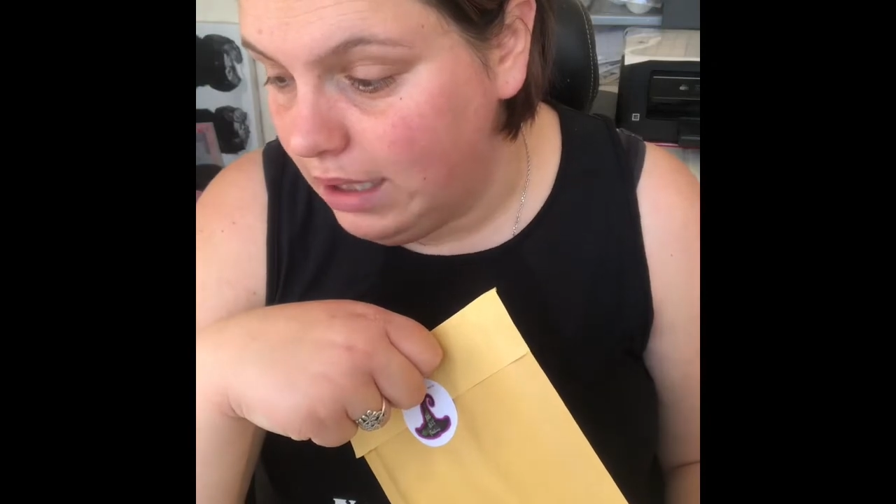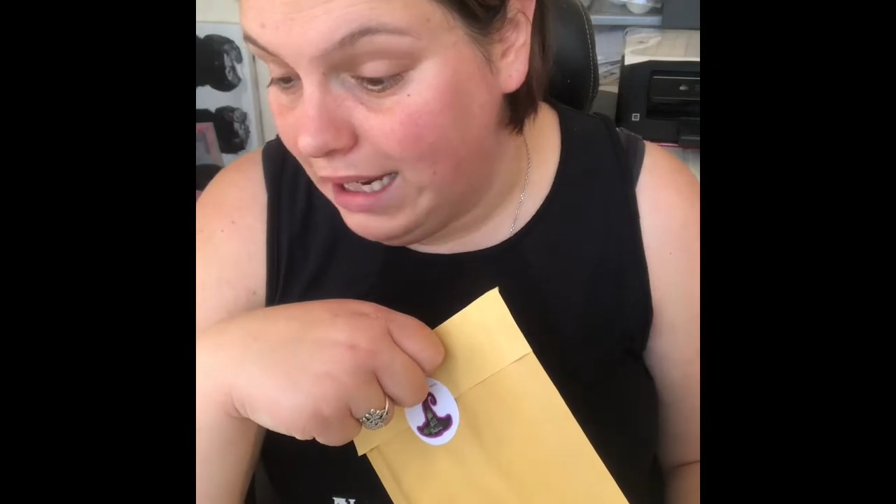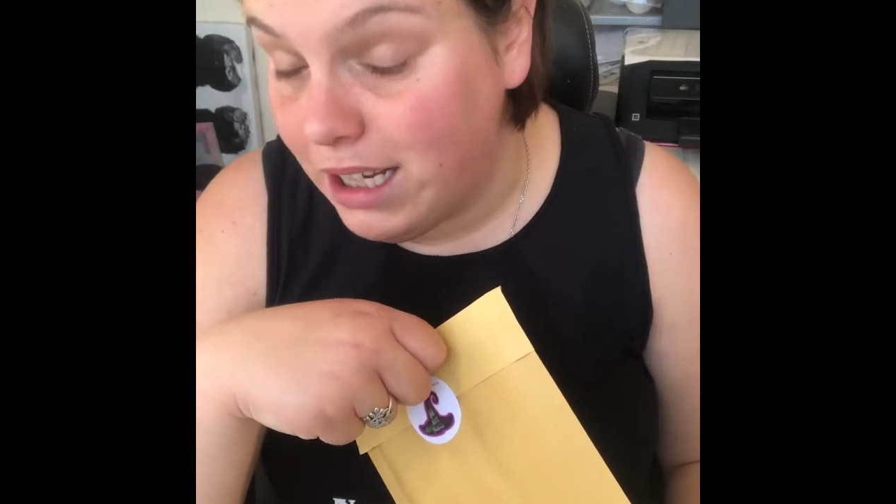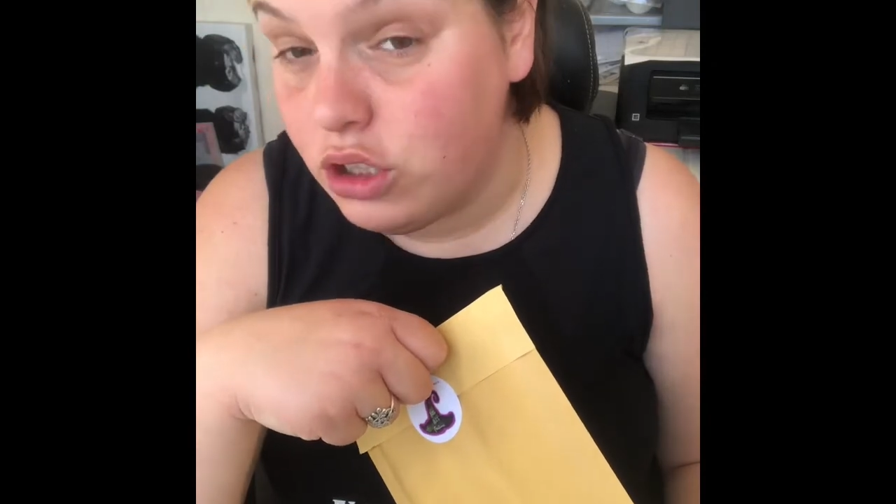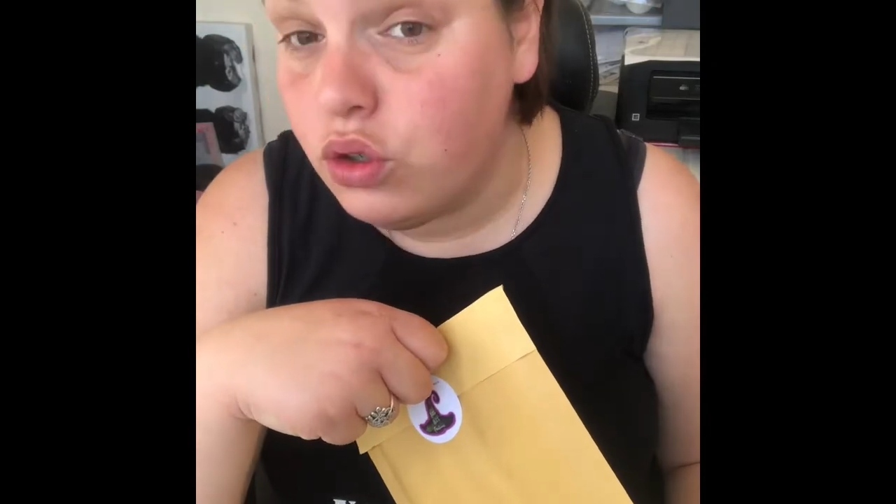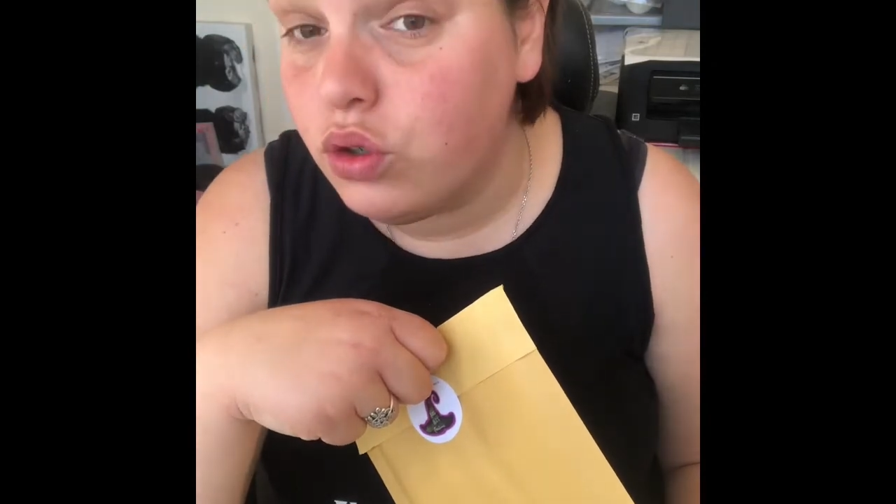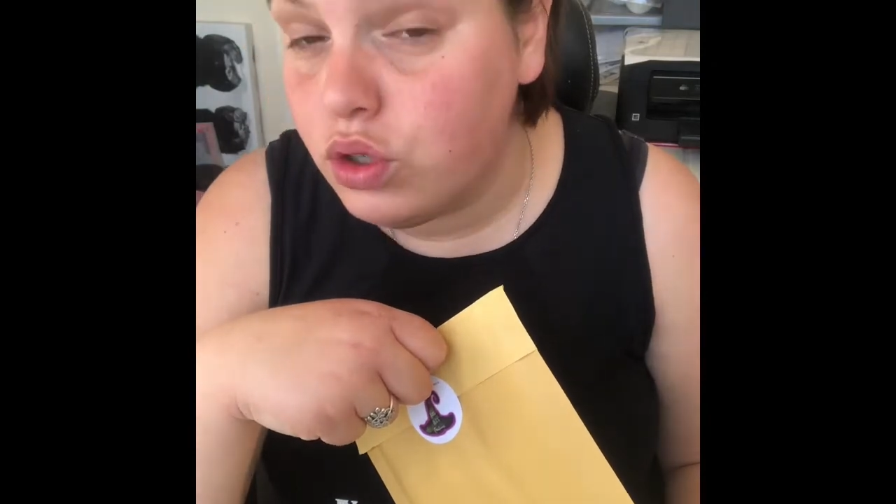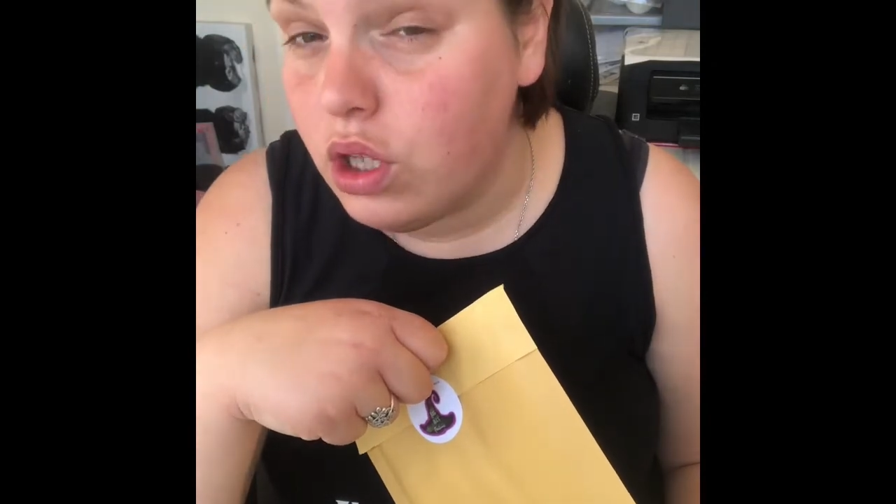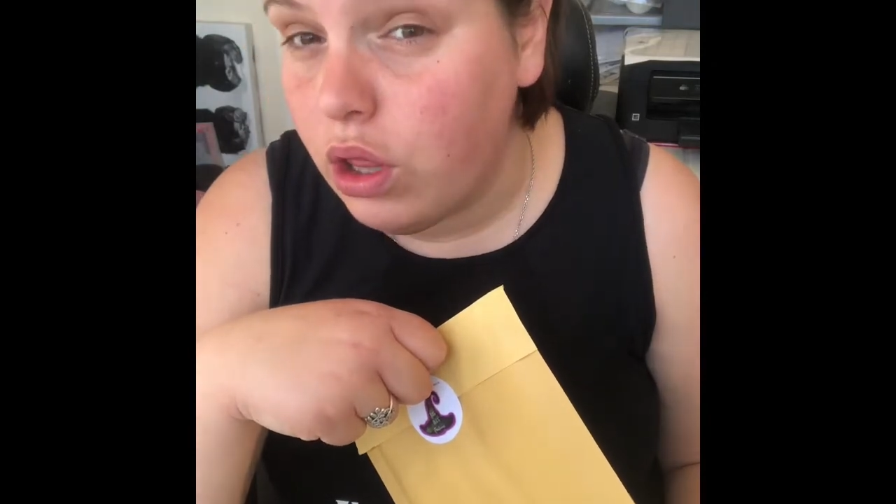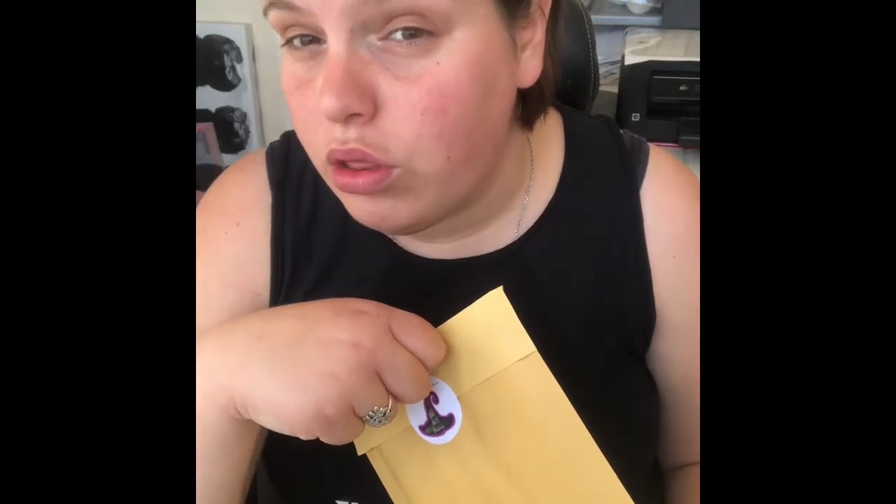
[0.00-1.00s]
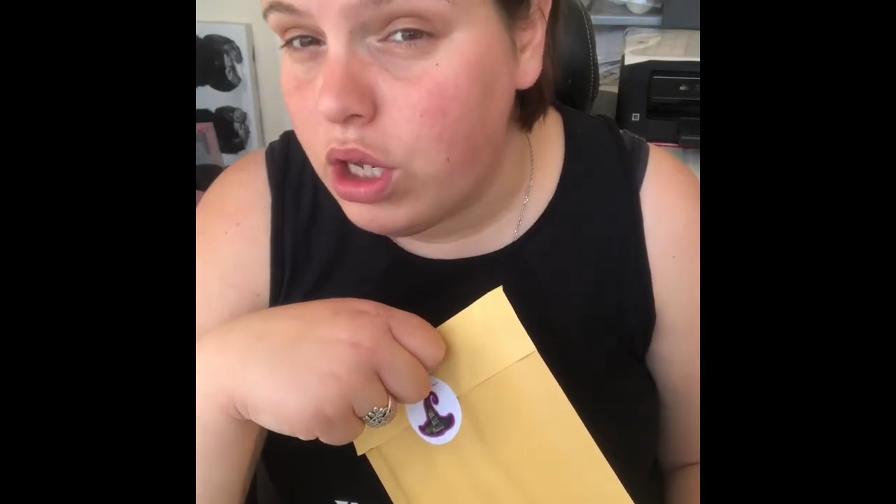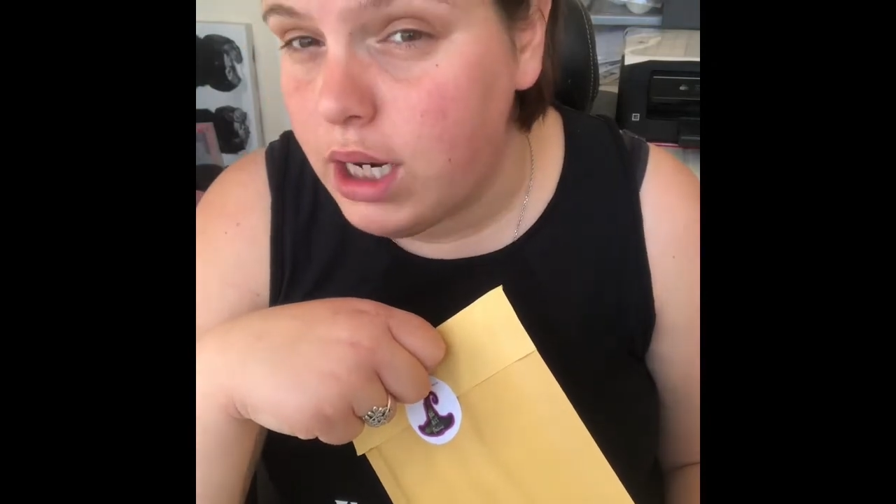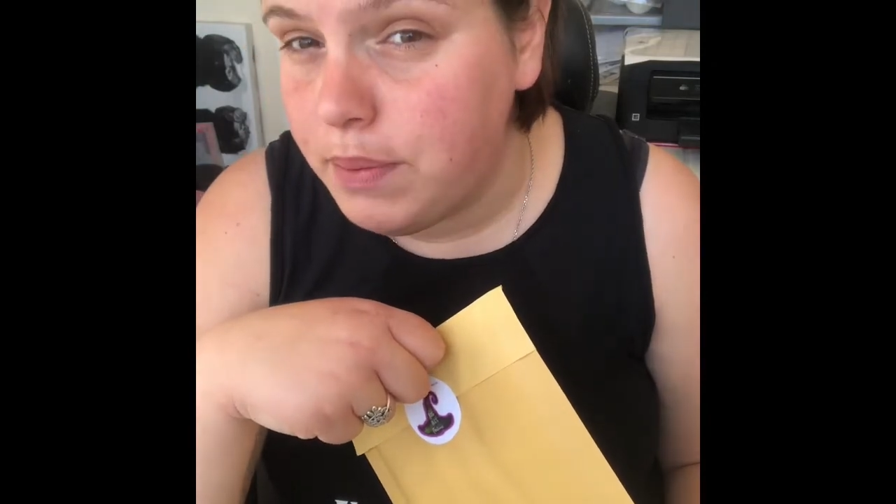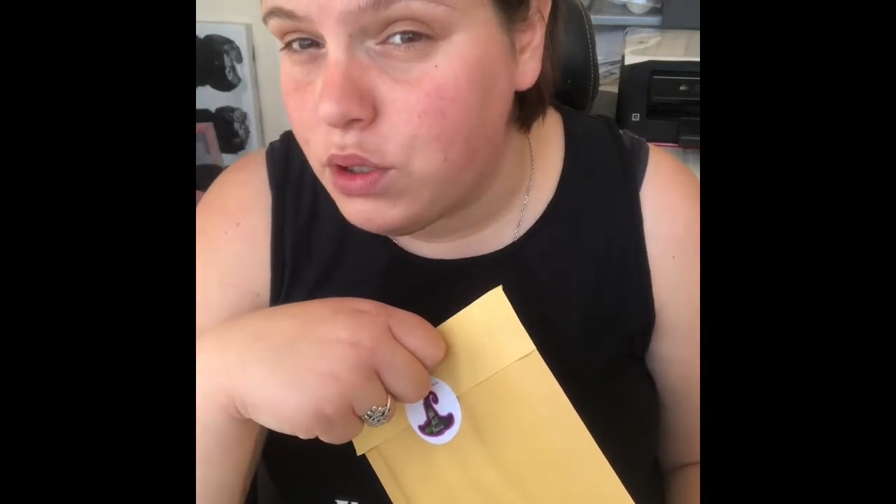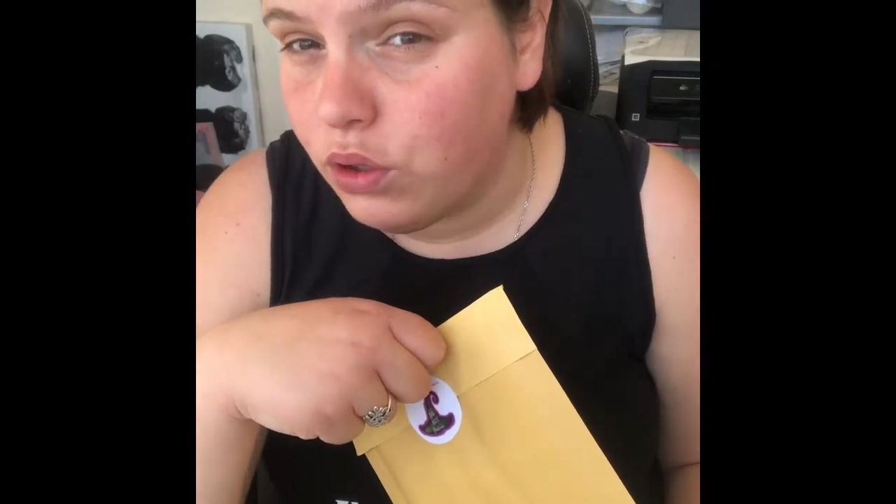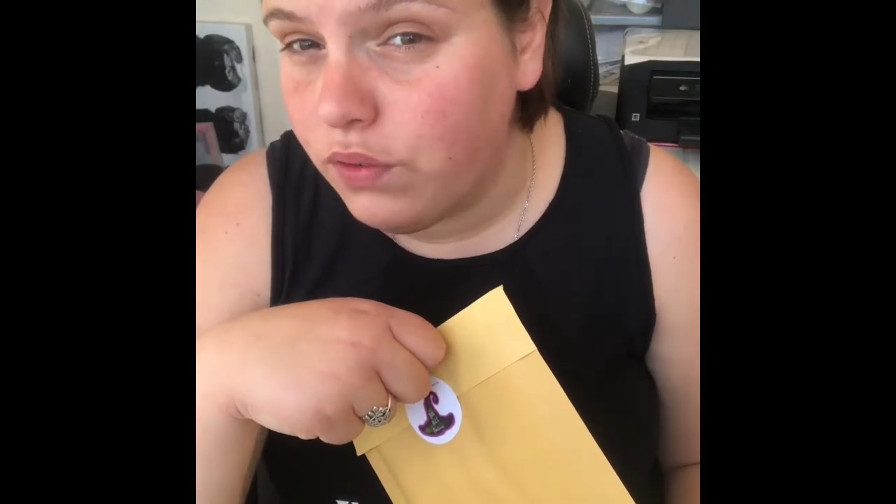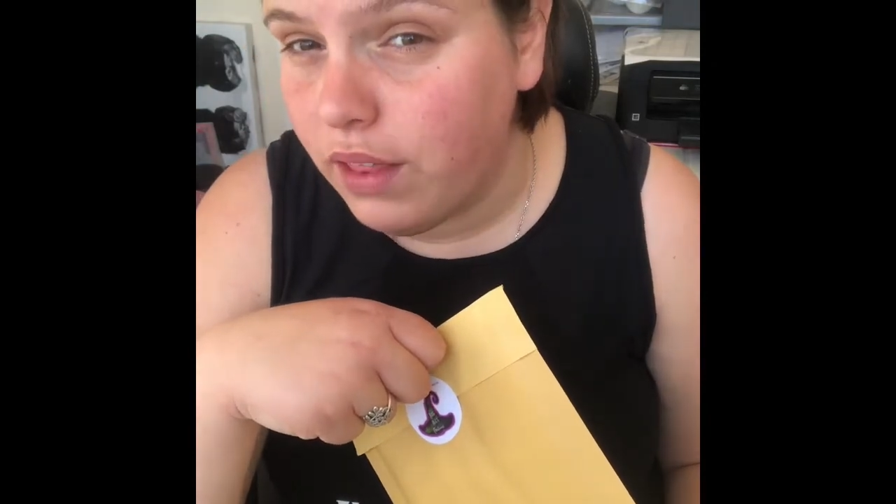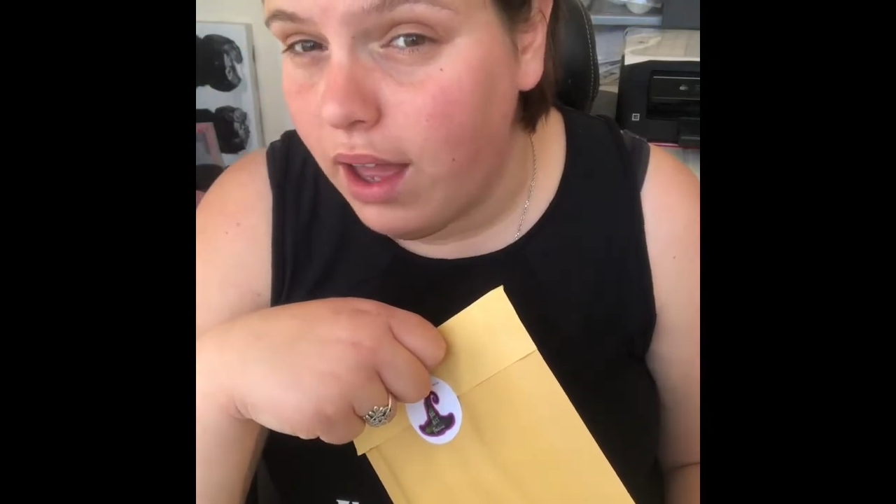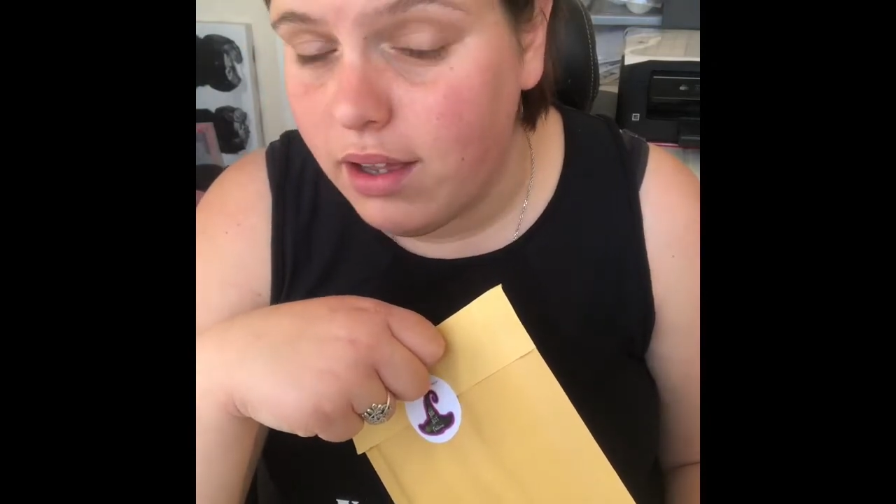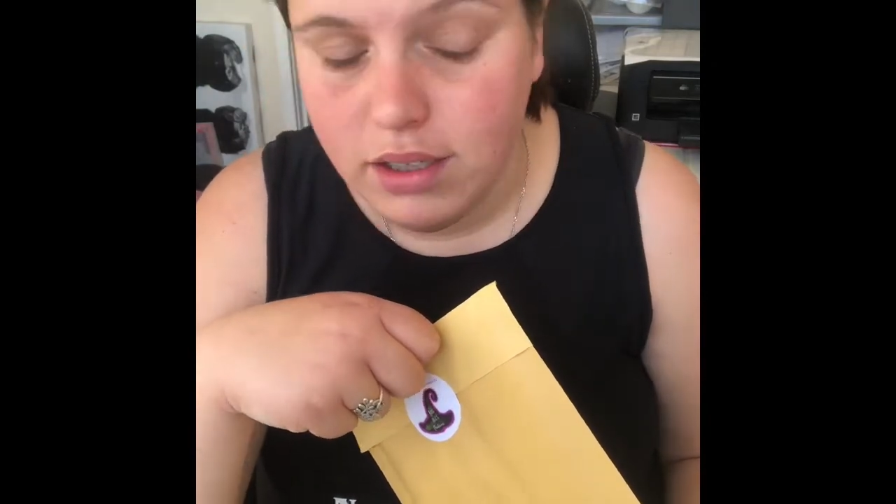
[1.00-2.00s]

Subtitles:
has took till the 3rd episode for that.